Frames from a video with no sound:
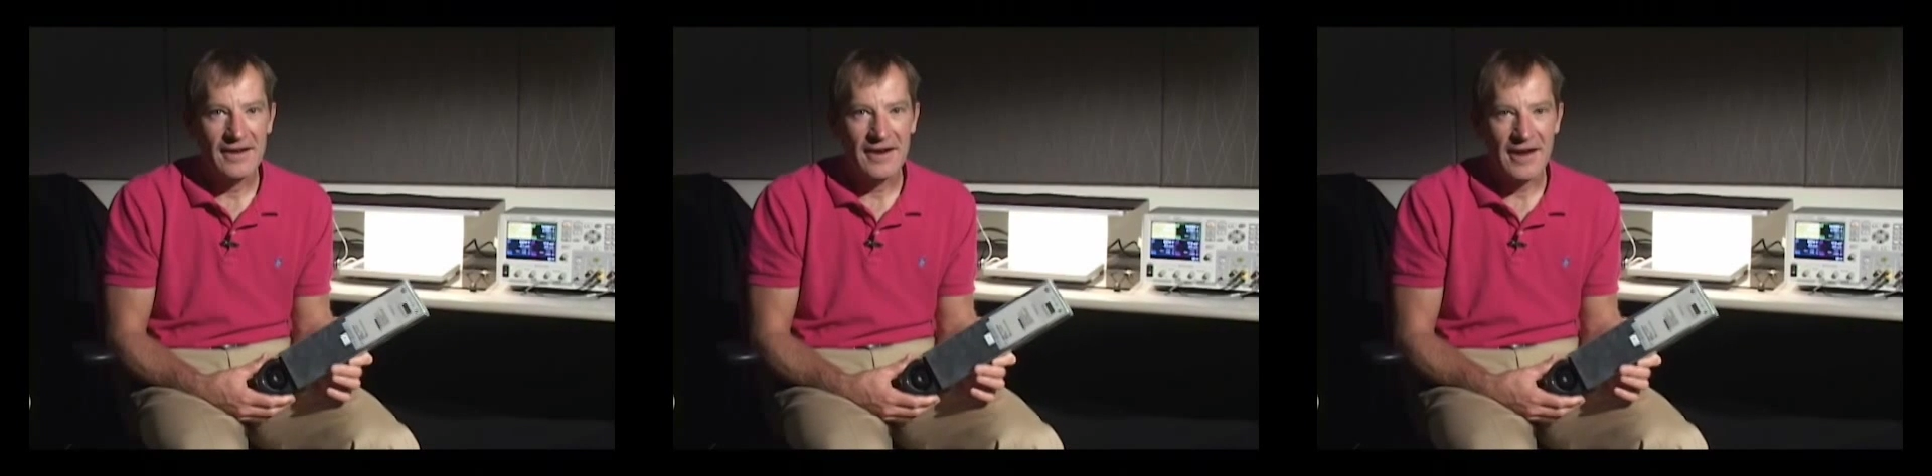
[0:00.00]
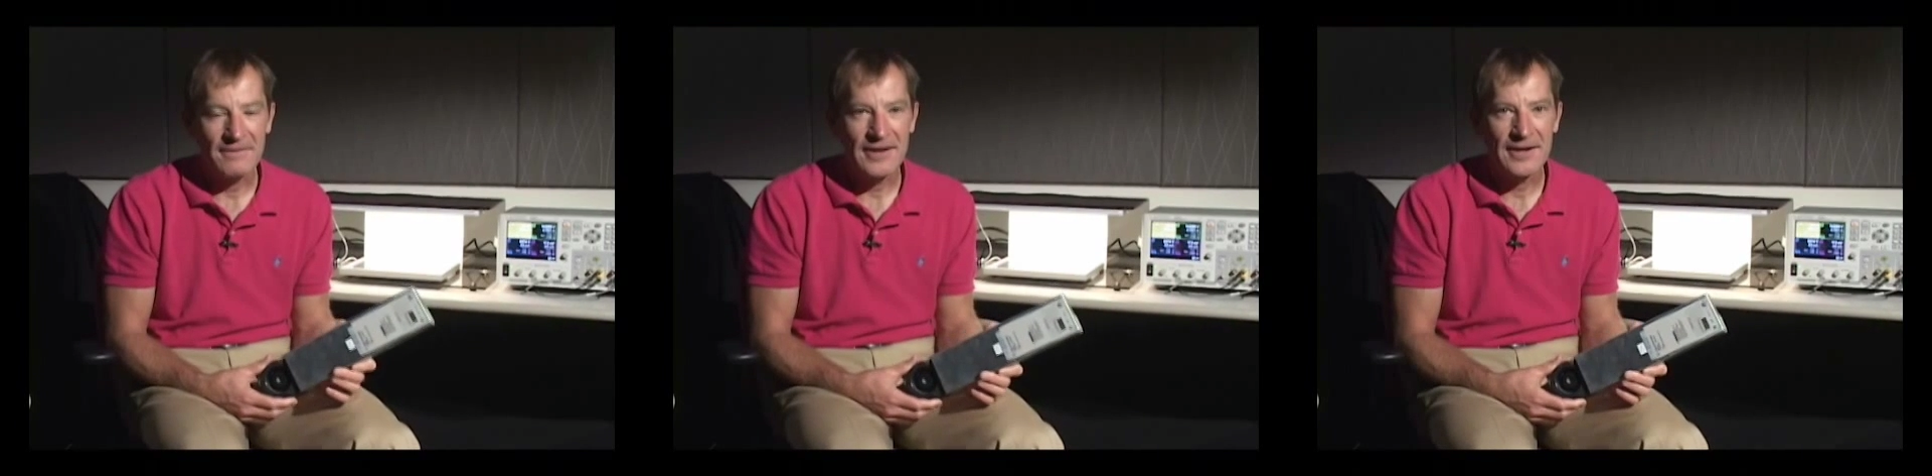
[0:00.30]
an
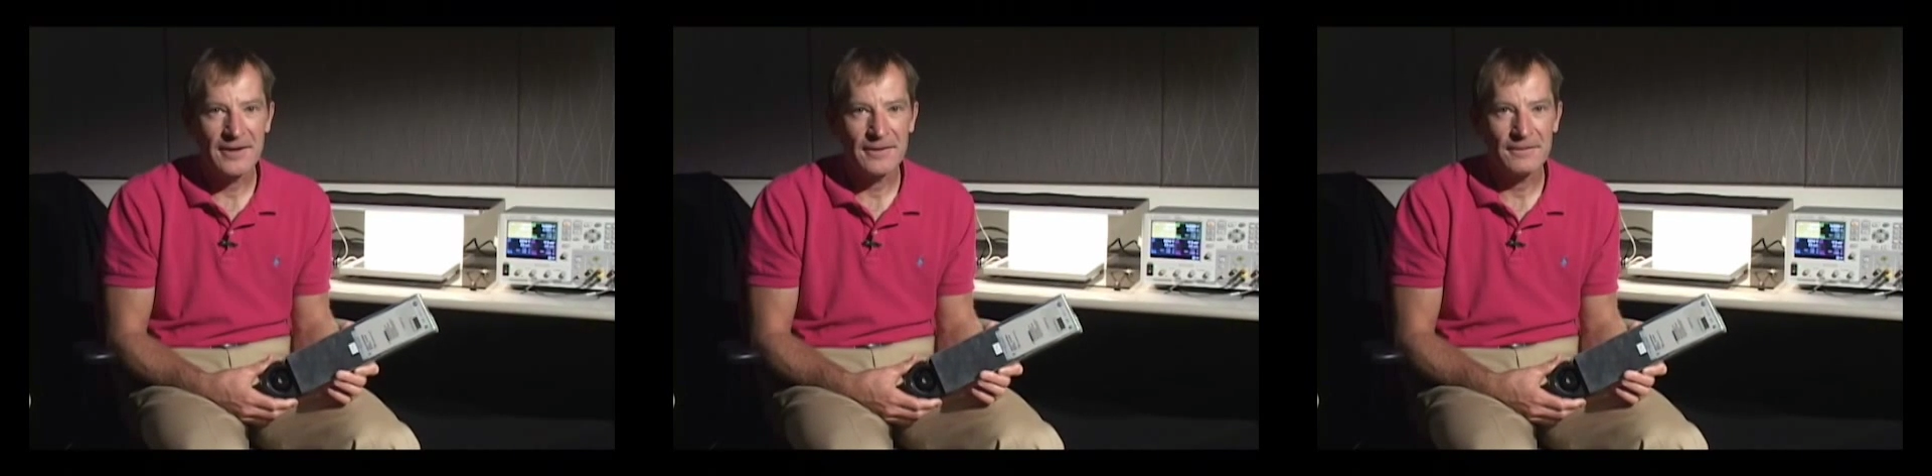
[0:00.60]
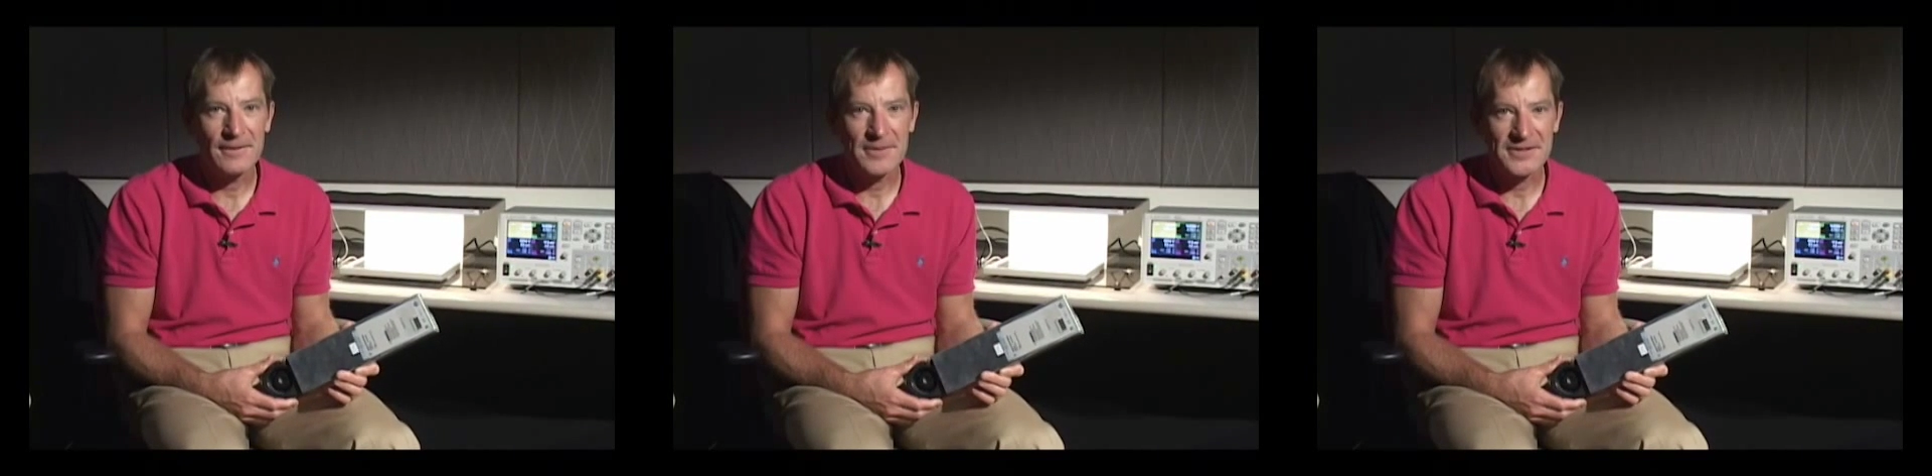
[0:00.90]
IV curve
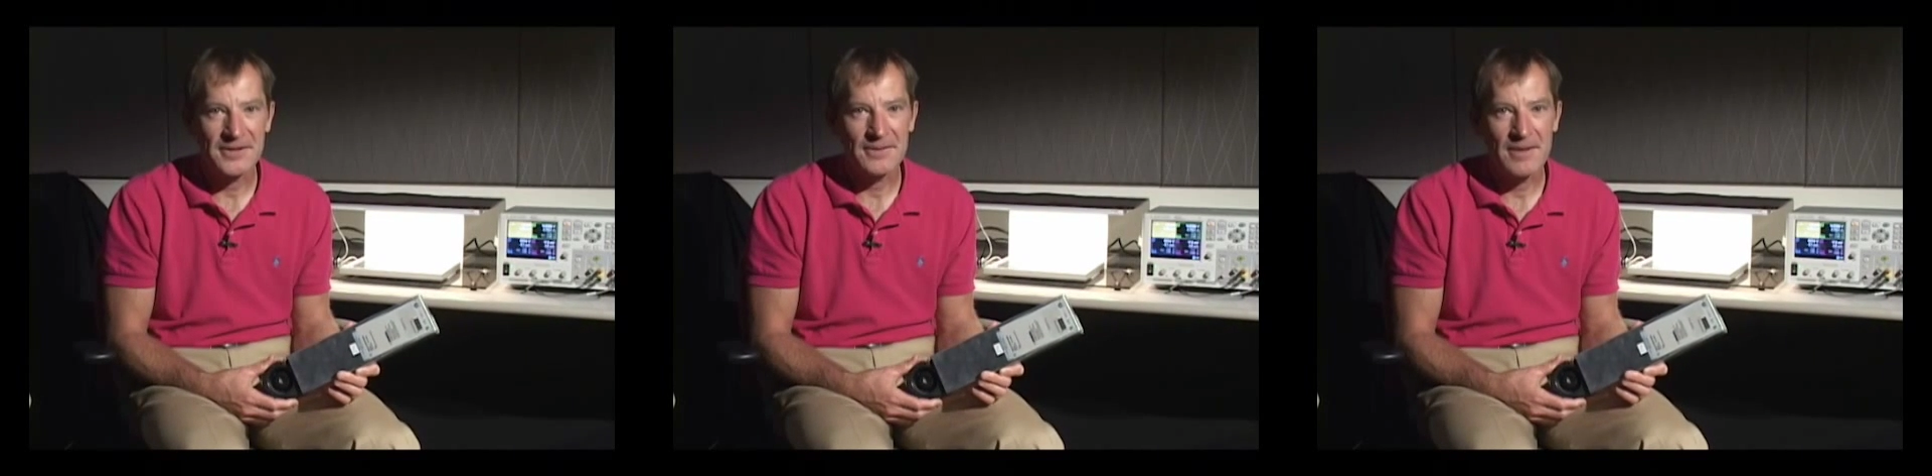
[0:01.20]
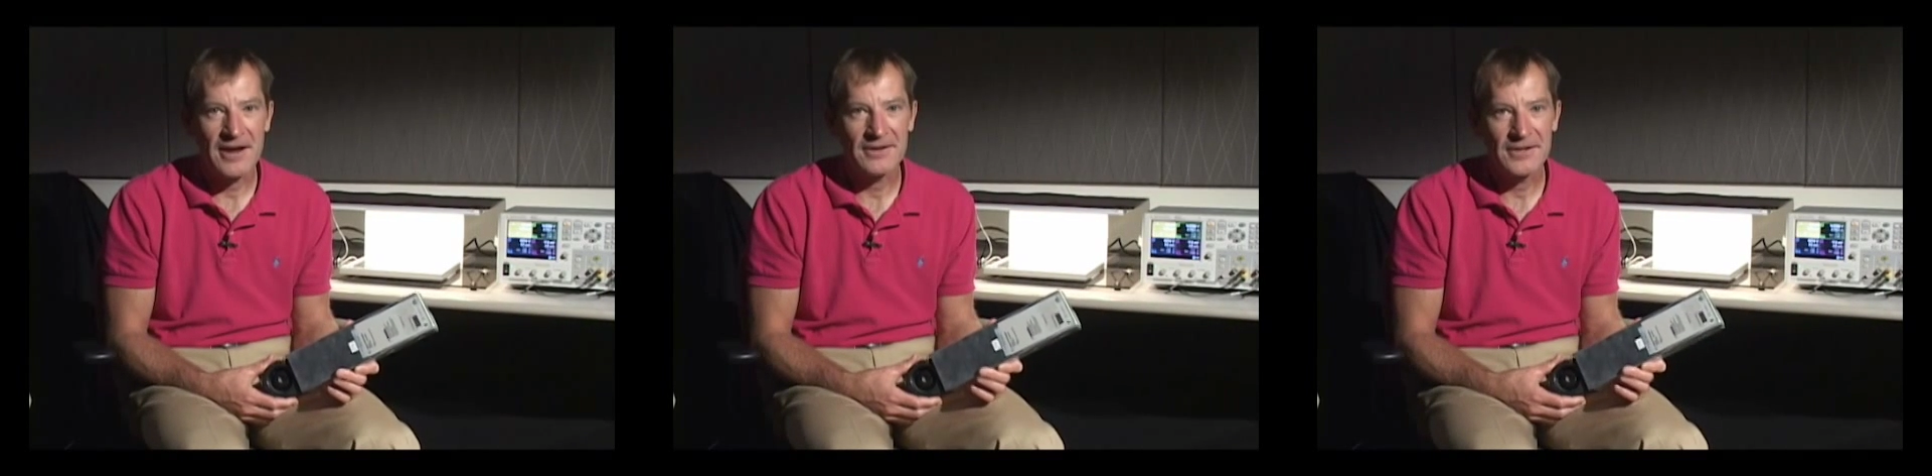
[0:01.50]
from a solar
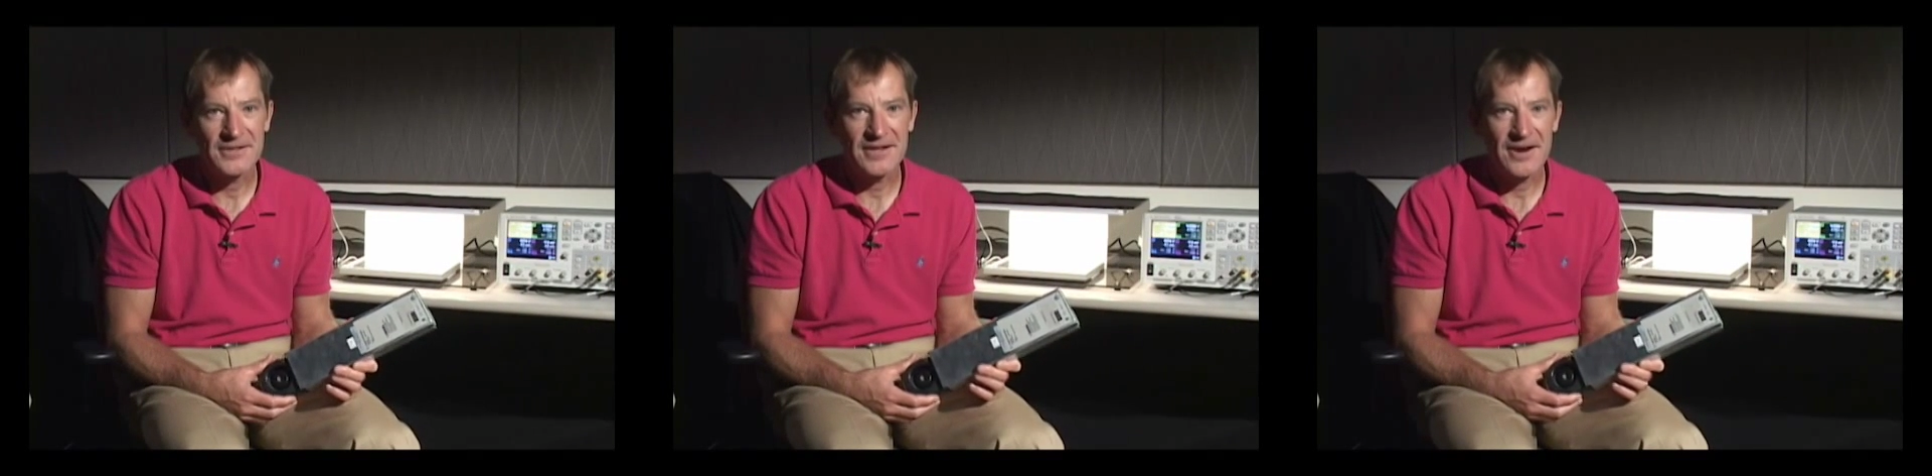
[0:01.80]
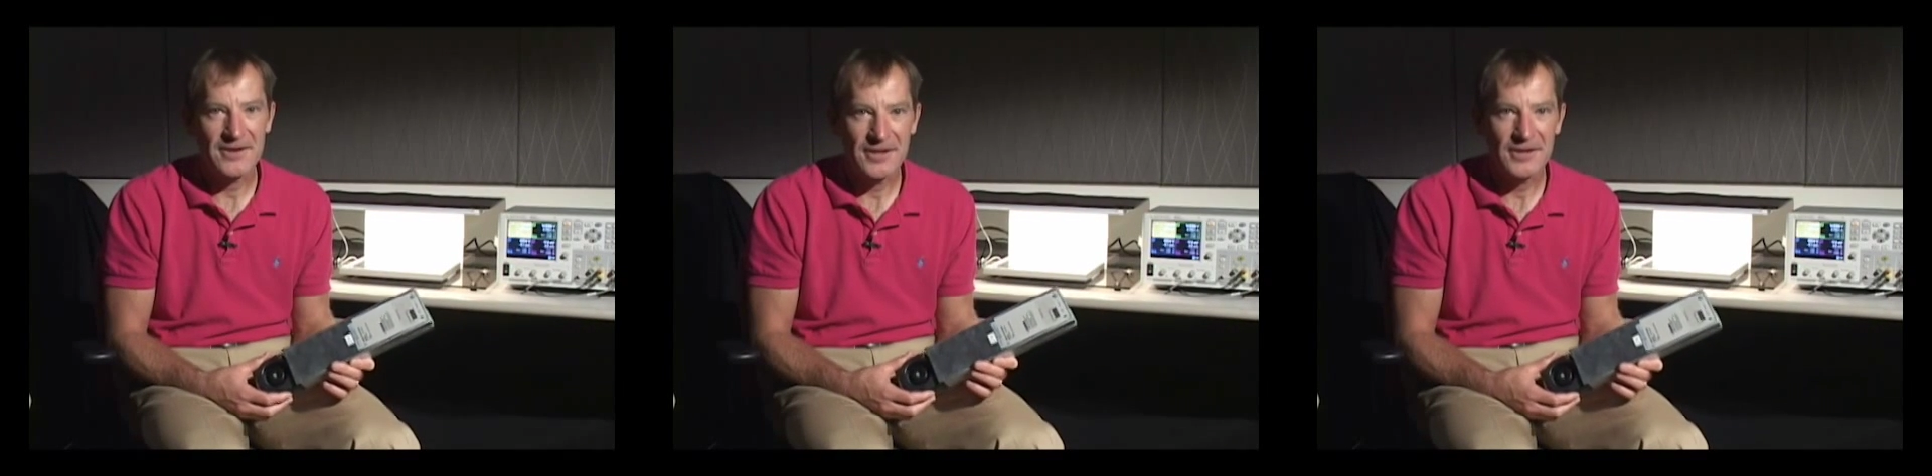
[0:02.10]
panel using
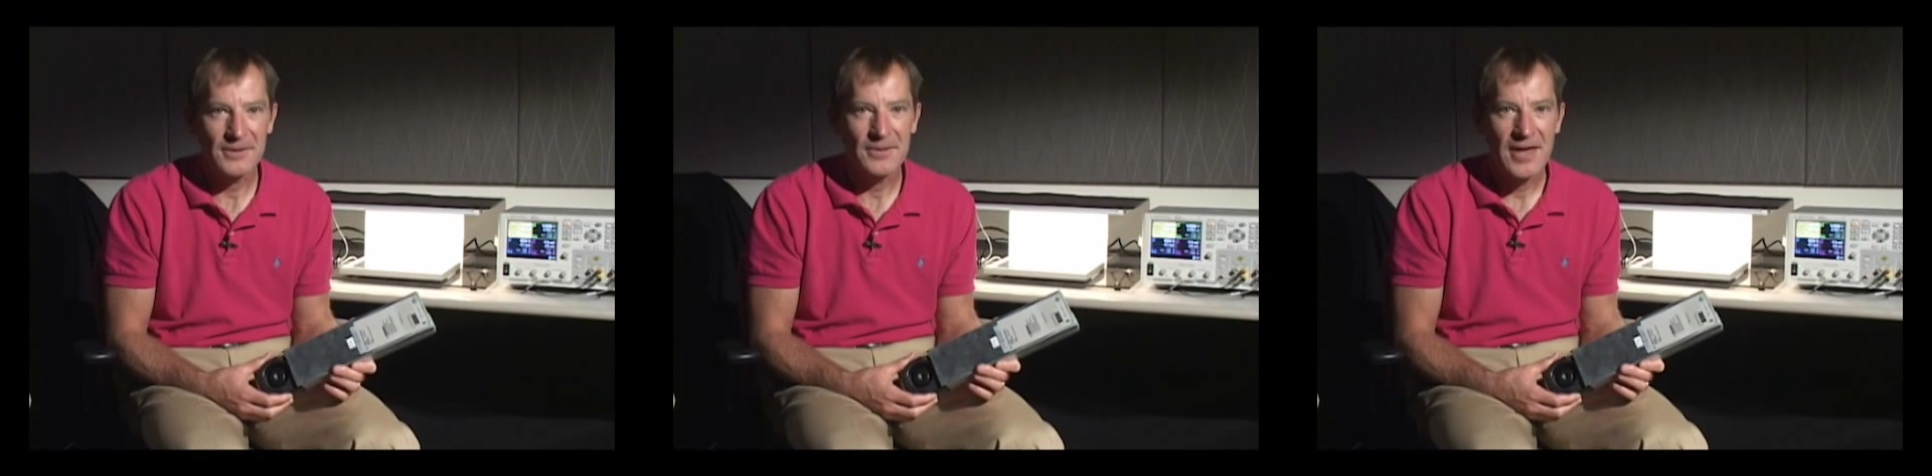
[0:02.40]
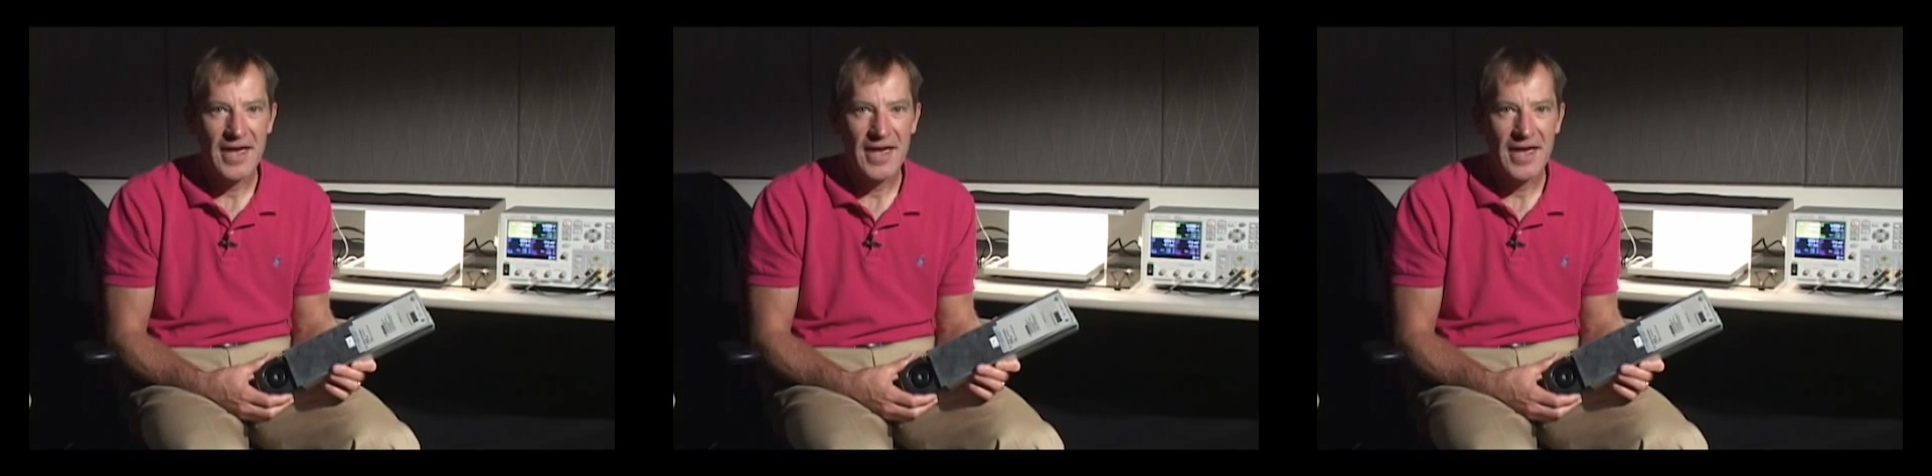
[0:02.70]
our new